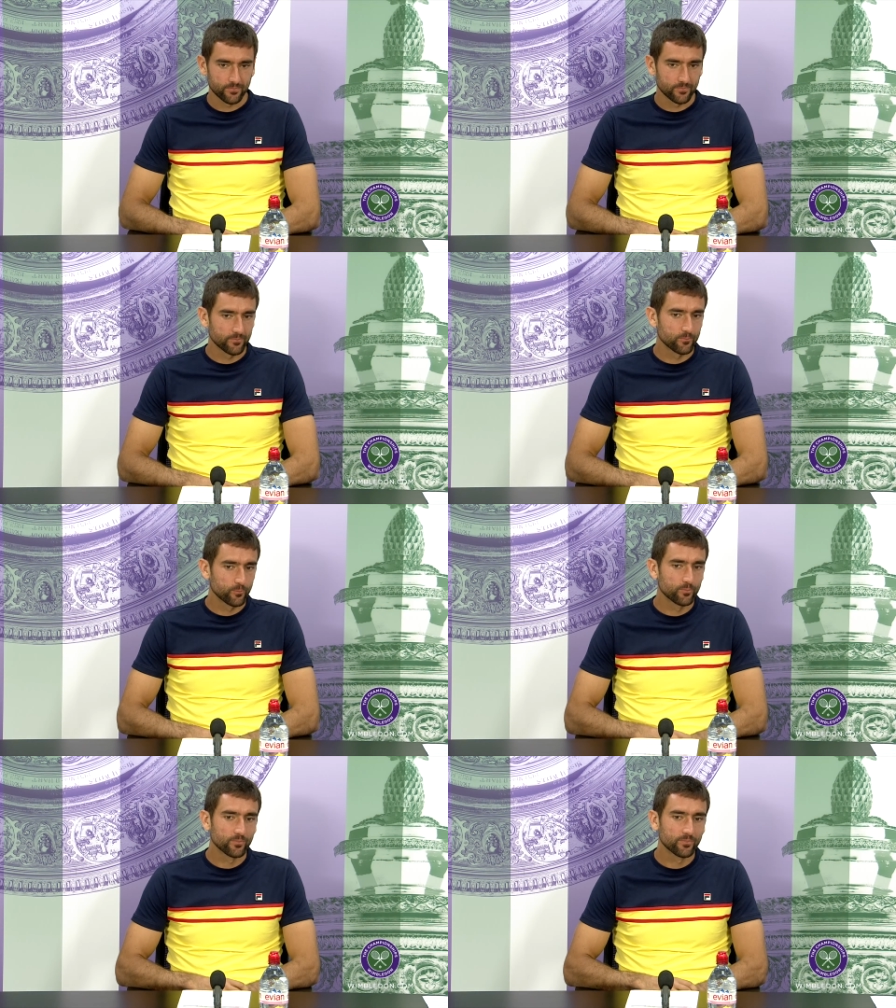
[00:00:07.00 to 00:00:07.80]
Hi, my
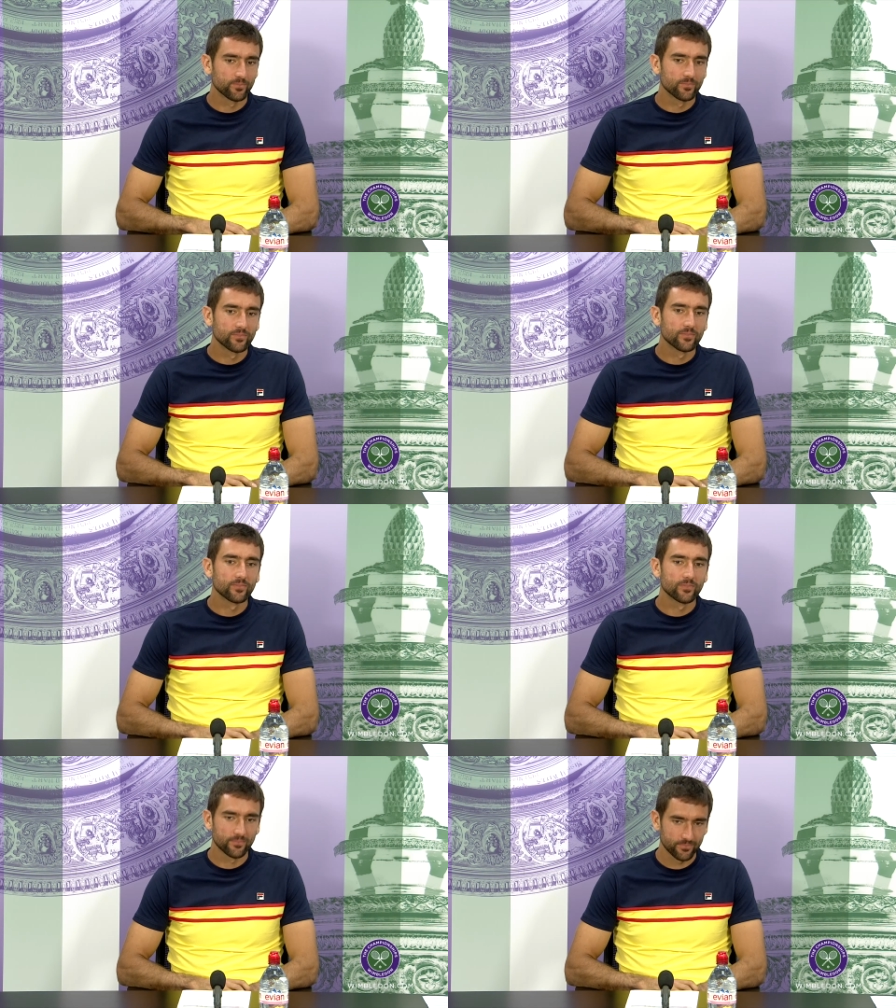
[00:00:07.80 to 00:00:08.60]
name's Damien from the
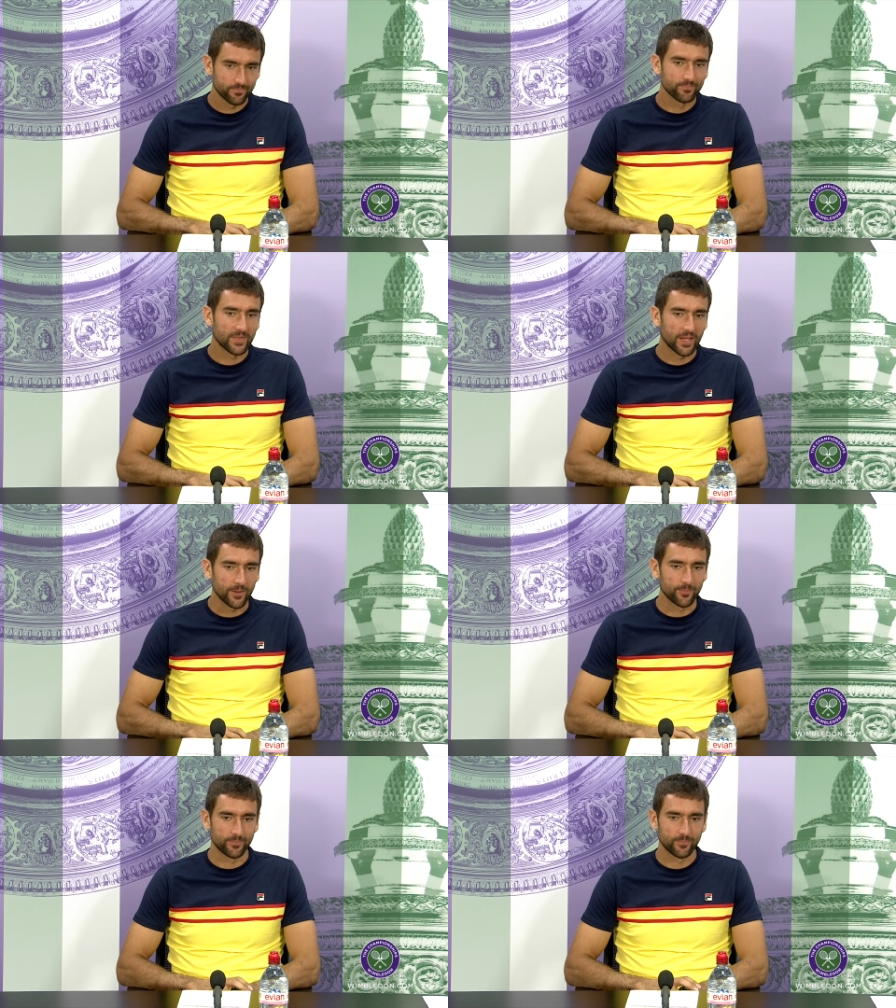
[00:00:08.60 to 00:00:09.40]
Telegraph.
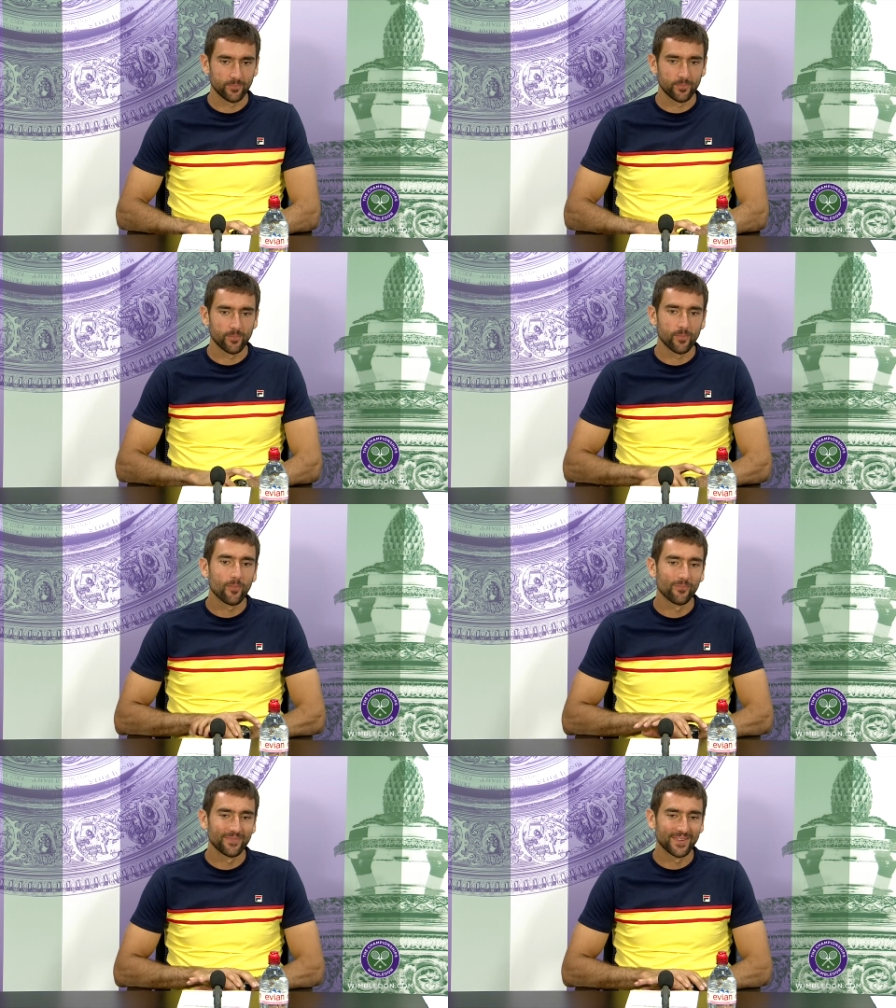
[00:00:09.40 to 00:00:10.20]

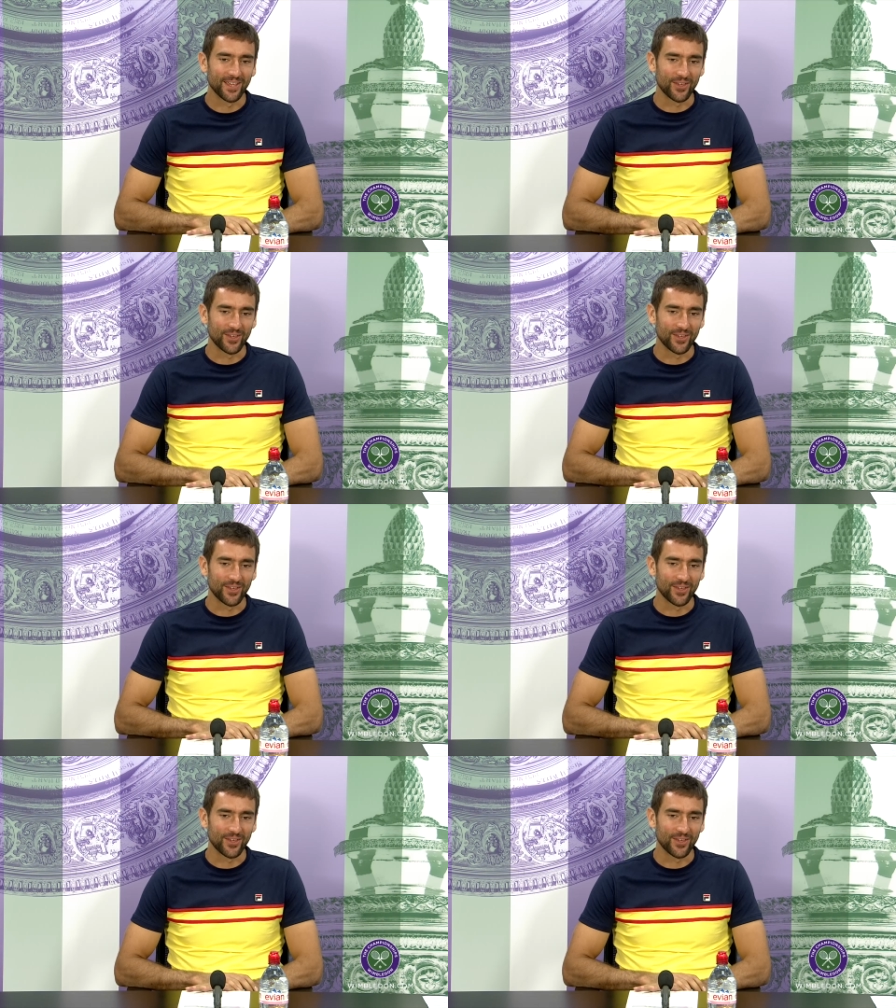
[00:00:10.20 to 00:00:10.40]
Congratulations.